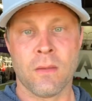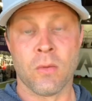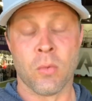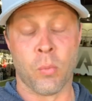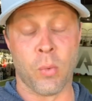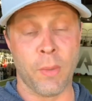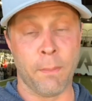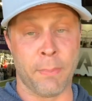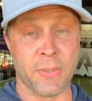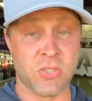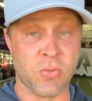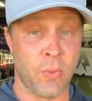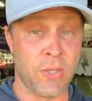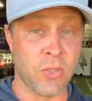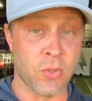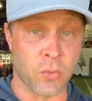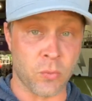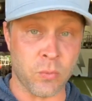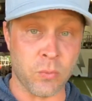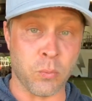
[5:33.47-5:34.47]
between
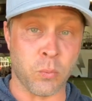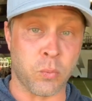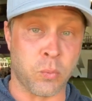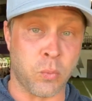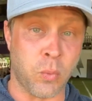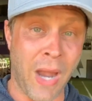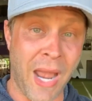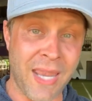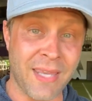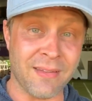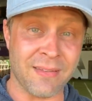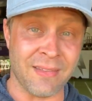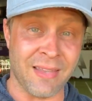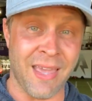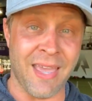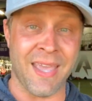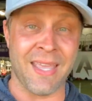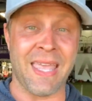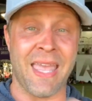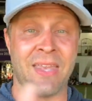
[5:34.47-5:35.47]
your right
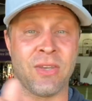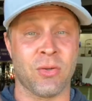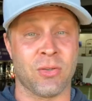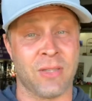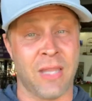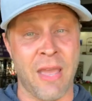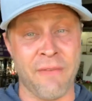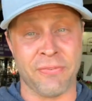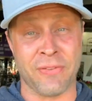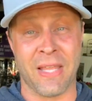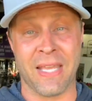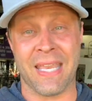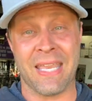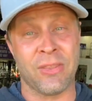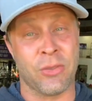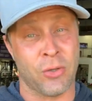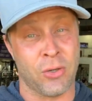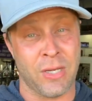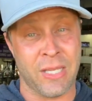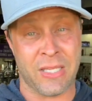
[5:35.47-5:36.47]
leg and your left leg,
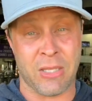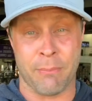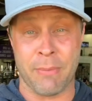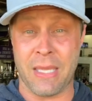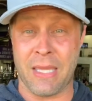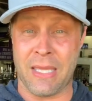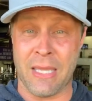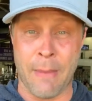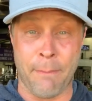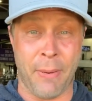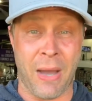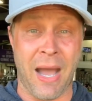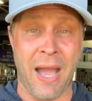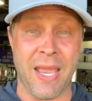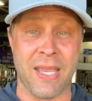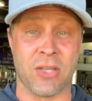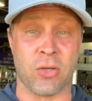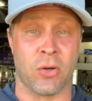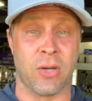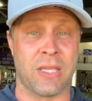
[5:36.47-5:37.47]
either it could be a hip
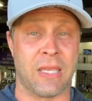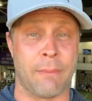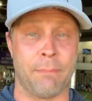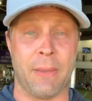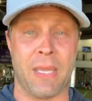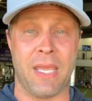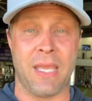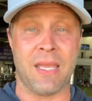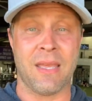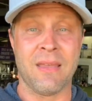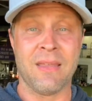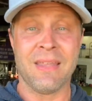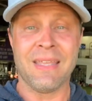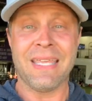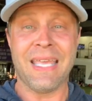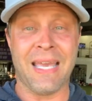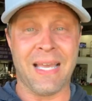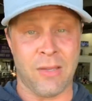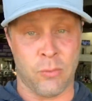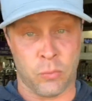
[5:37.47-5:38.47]
hike or it could
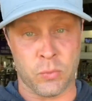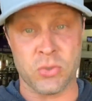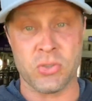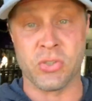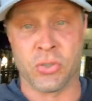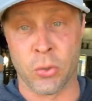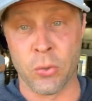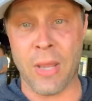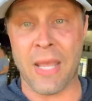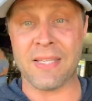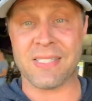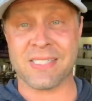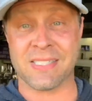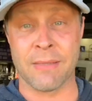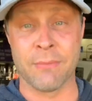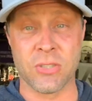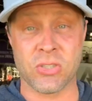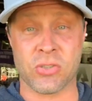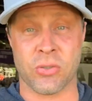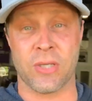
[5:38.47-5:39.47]
be true
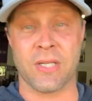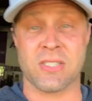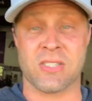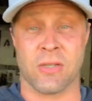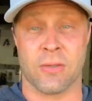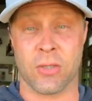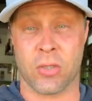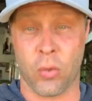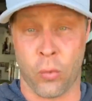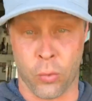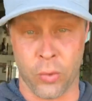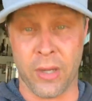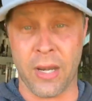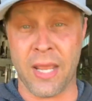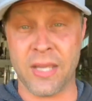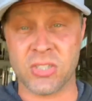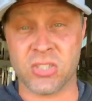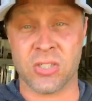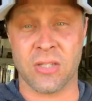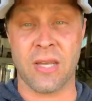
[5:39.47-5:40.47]
asymmetries on
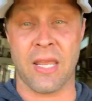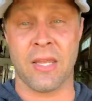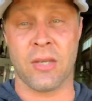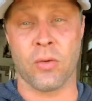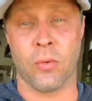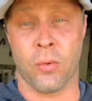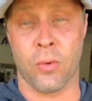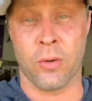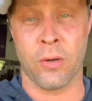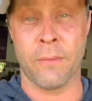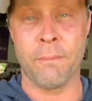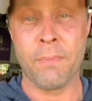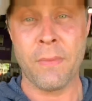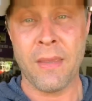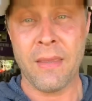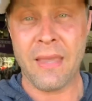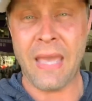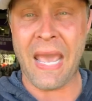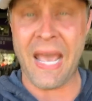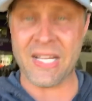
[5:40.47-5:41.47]
coordination and or
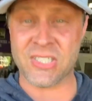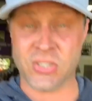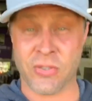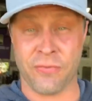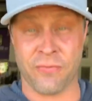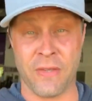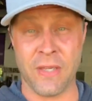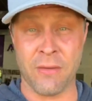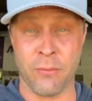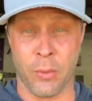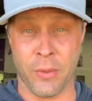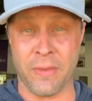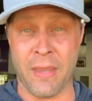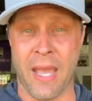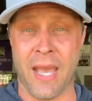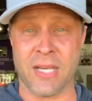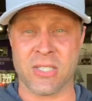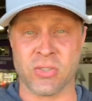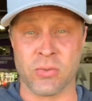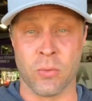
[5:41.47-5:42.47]
atrophy with
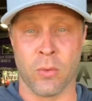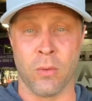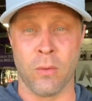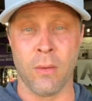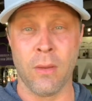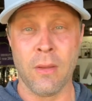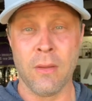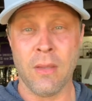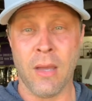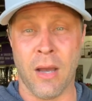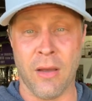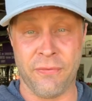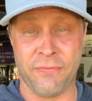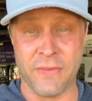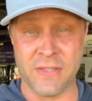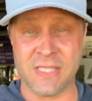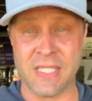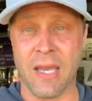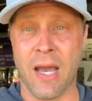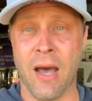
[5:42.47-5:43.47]
actual
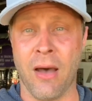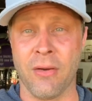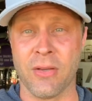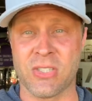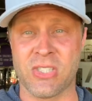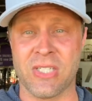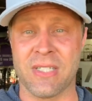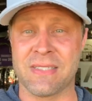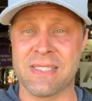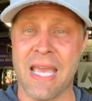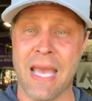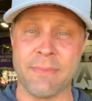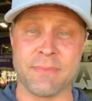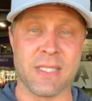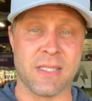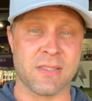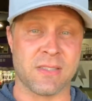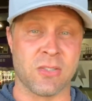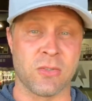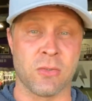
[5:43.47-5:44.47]
physiology
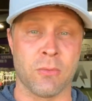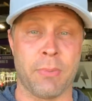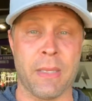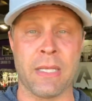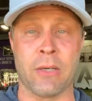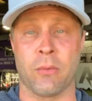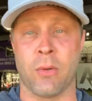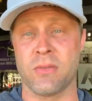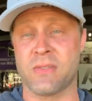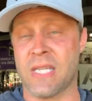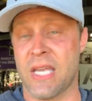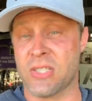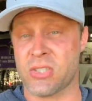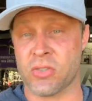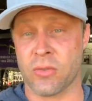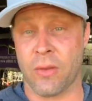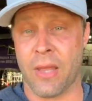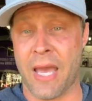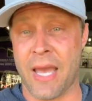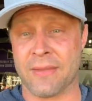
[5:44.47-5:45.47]
adapting to being a
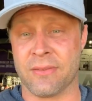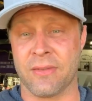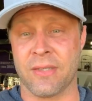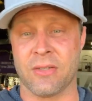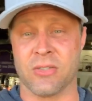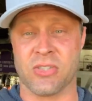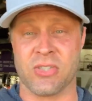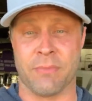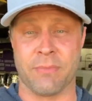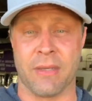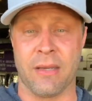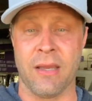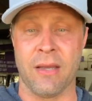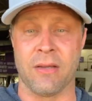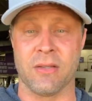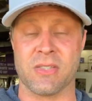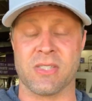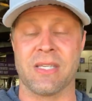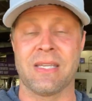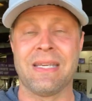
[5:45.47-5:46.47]
rotational athlete or something
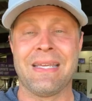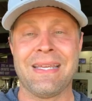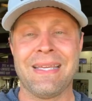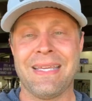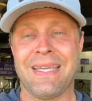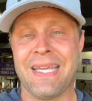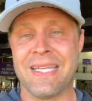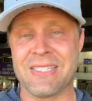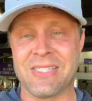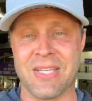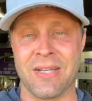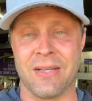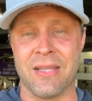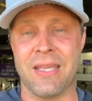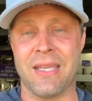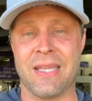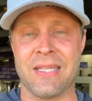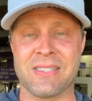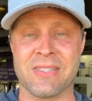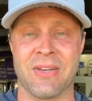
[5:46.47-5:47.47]
else. It's gonna
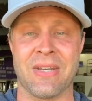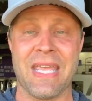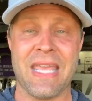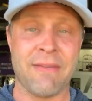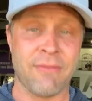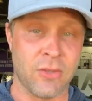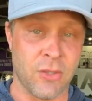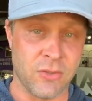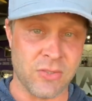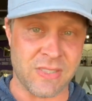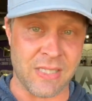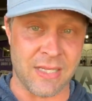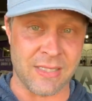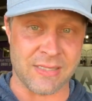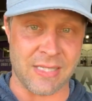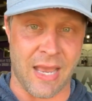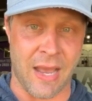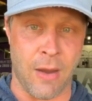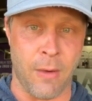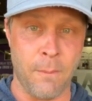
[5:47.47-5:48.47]
even those things out,